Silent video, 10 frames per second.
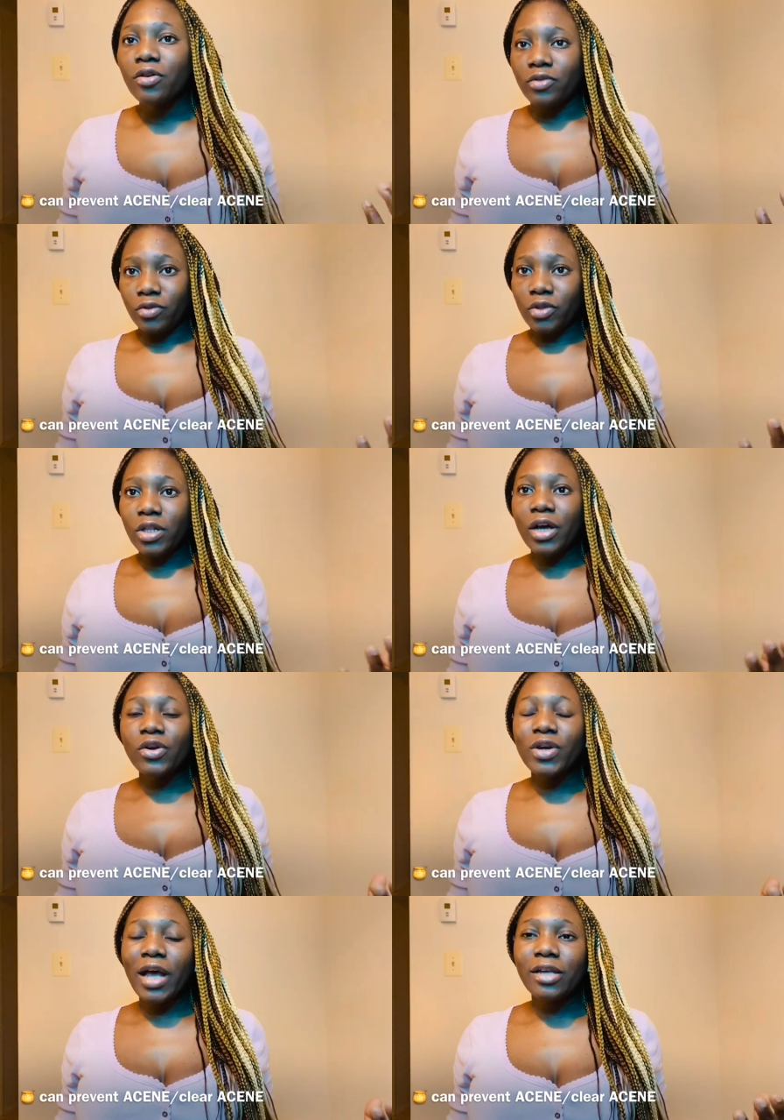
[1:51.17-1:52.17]
to let you
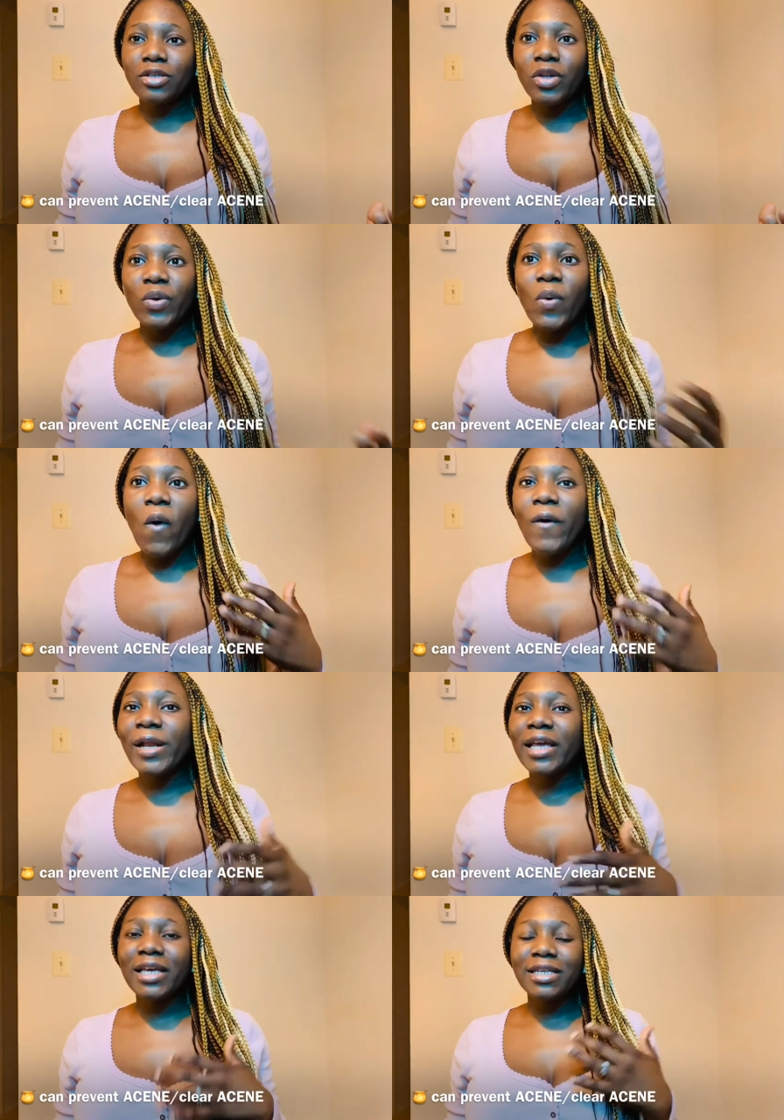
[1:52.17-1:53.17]
guys know,
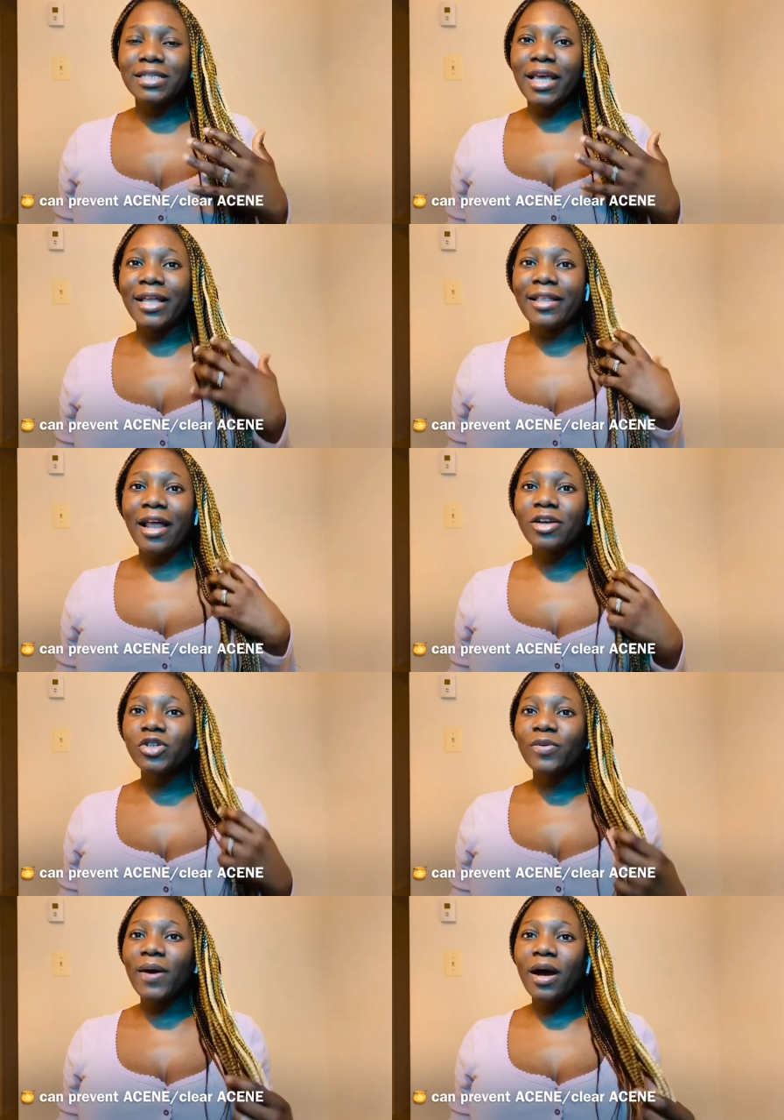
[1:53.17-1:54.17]
honey is a
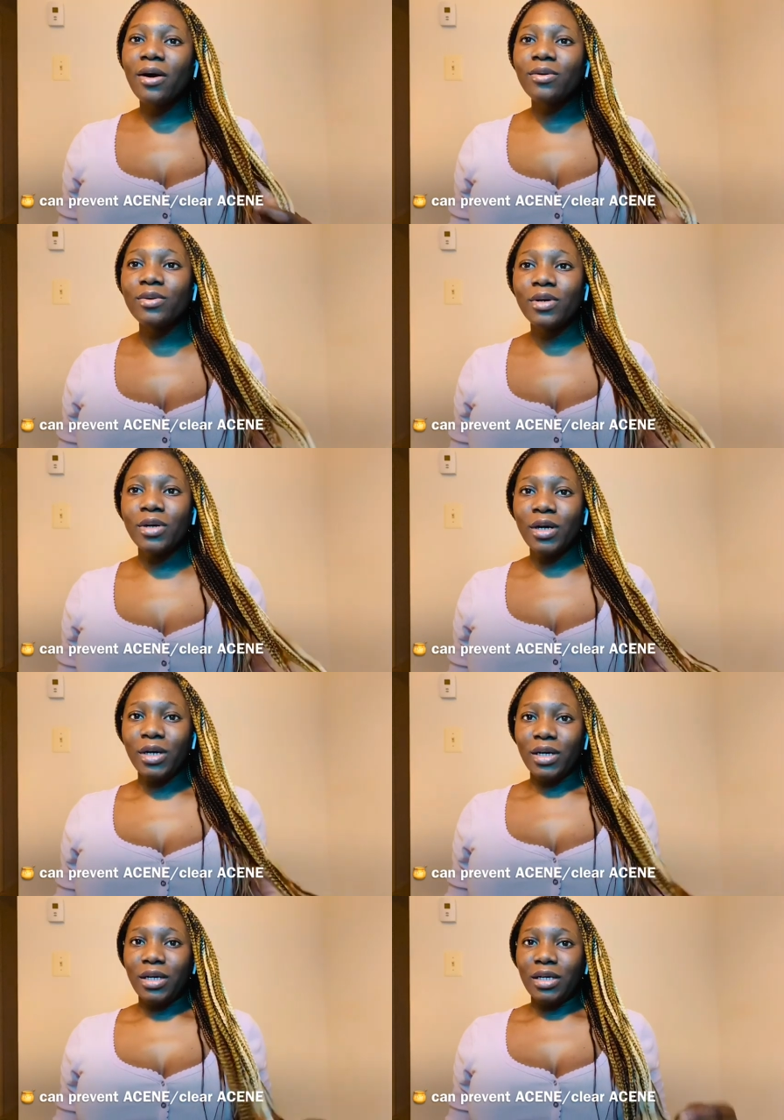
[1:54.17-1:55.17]
natural
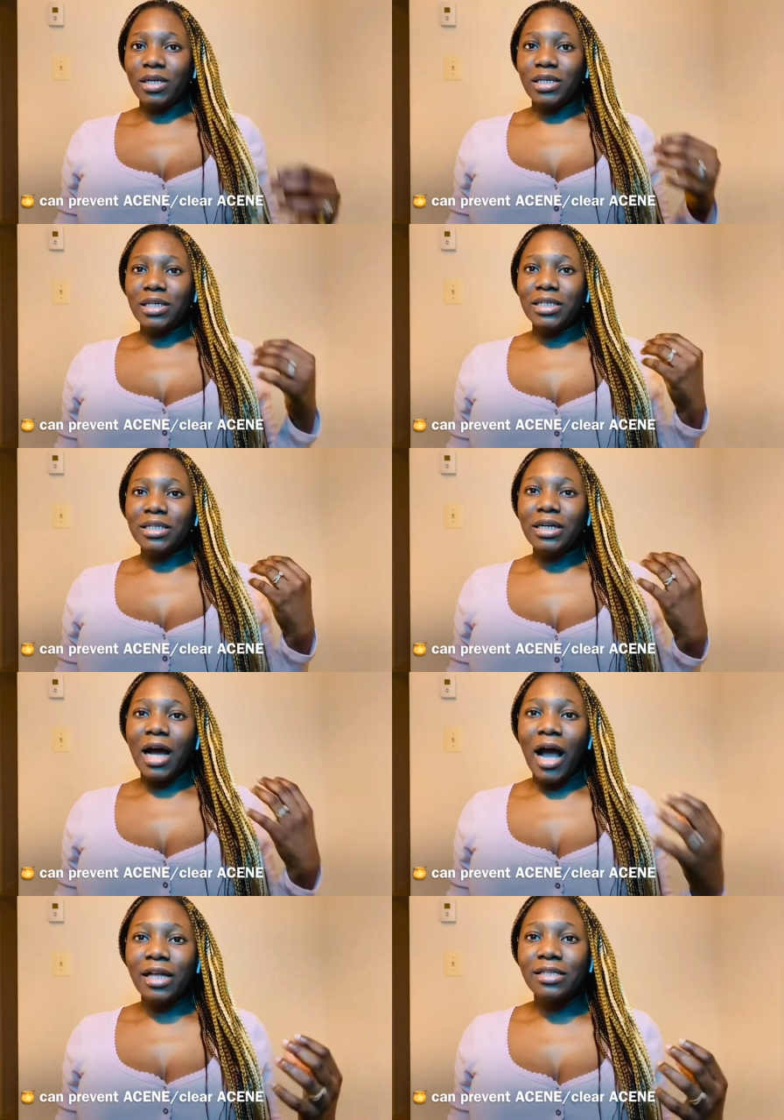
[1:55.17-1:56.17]

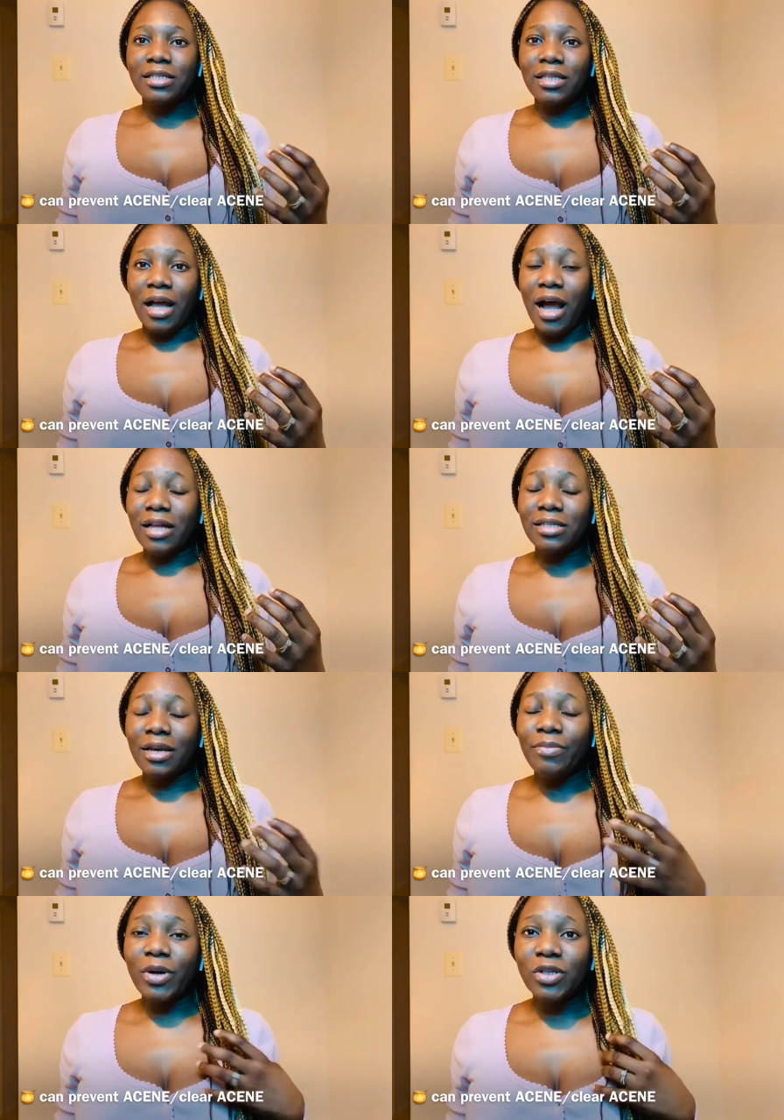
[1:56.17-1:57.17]
and
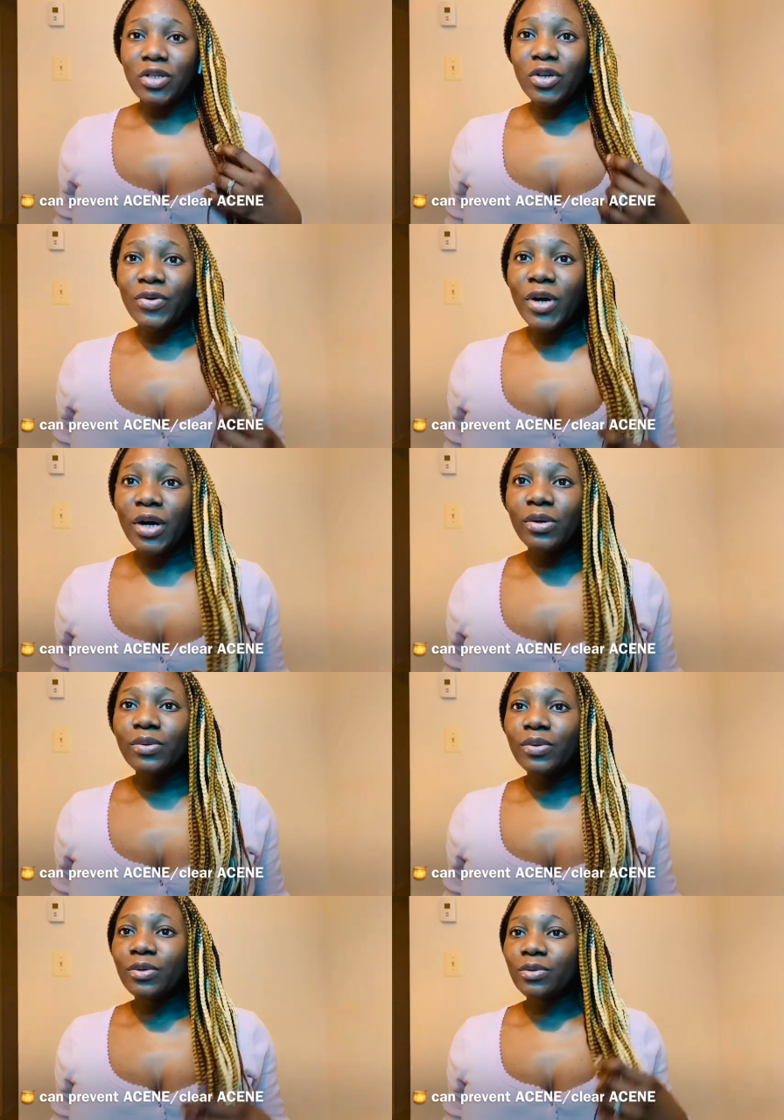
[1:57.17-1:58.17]
antibacterial.
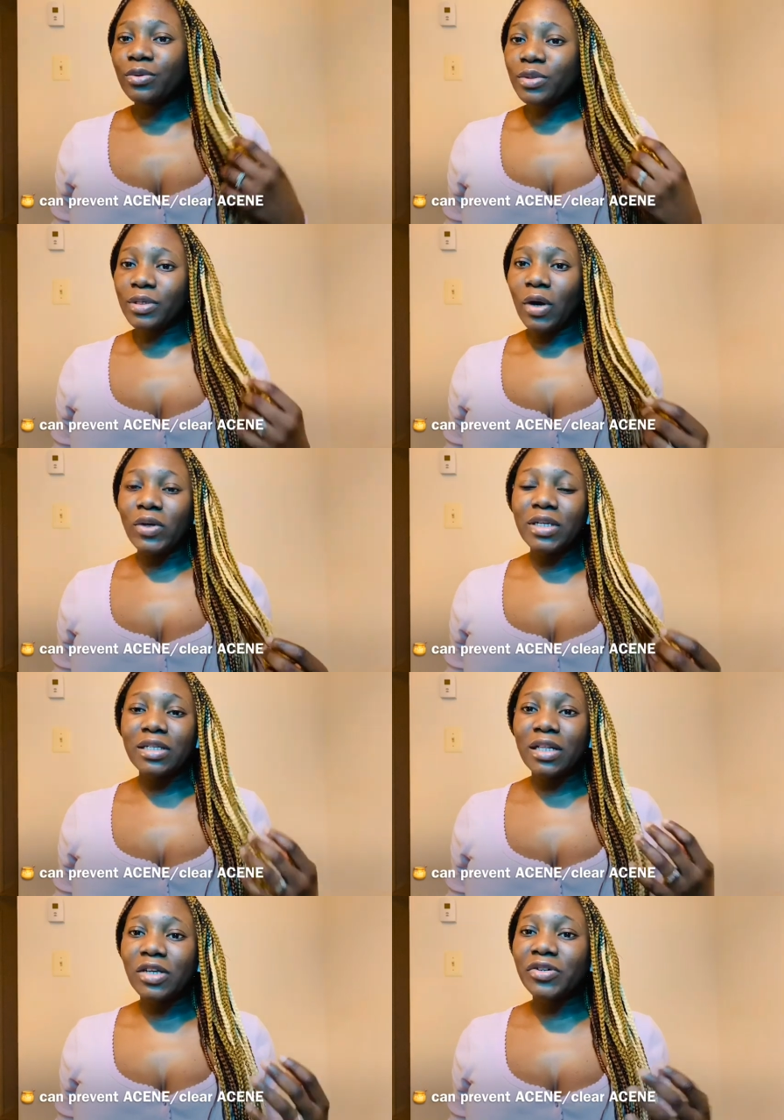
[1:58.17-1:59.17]
Honey is a
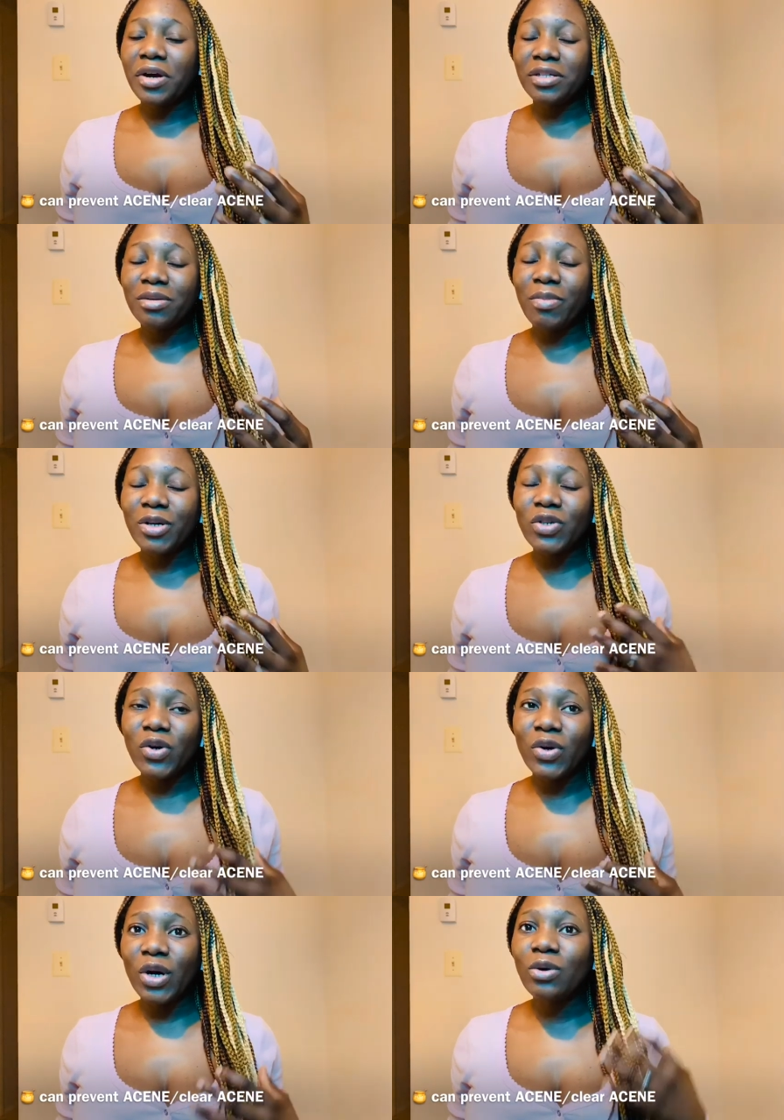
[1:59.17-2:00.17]
natural
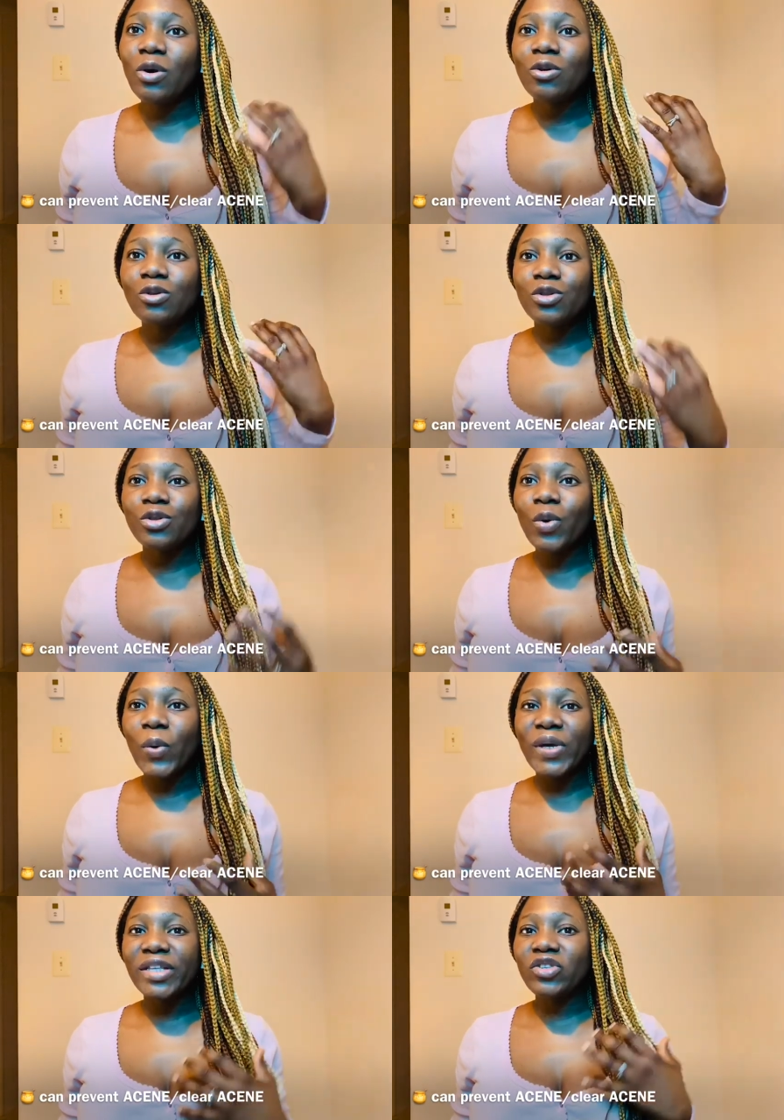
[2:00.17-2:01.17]
antibacterial,
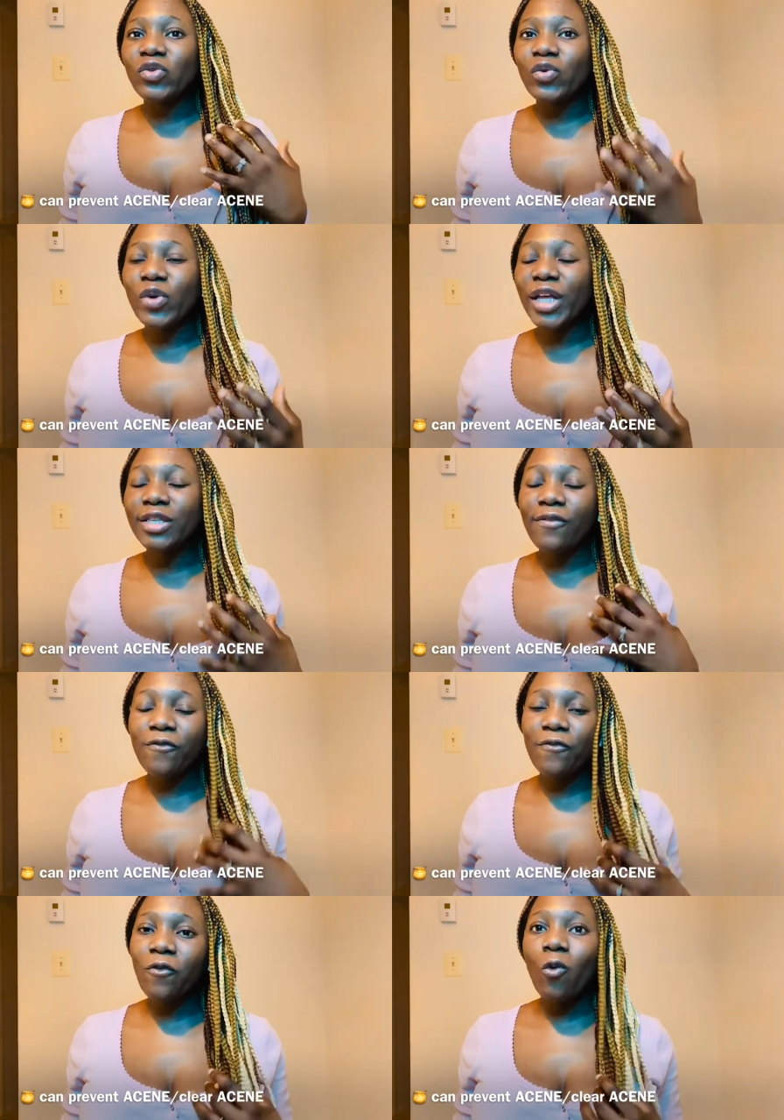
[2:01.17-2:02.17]
so it's great
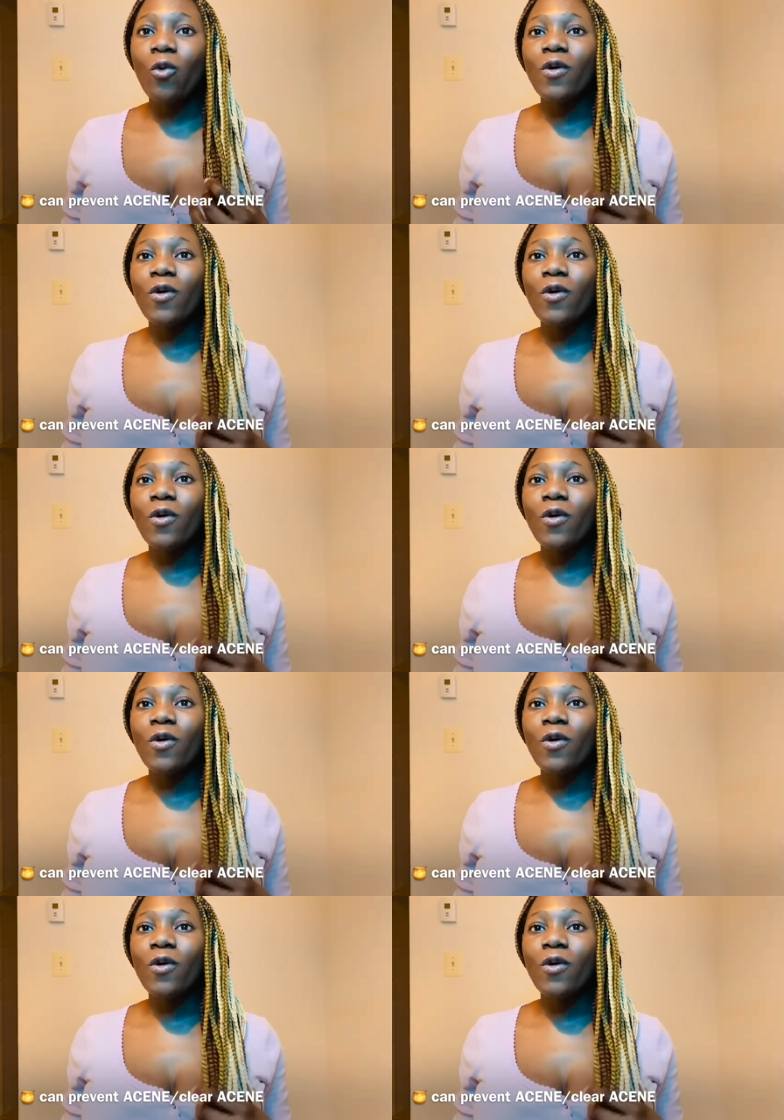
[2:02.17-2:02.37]
for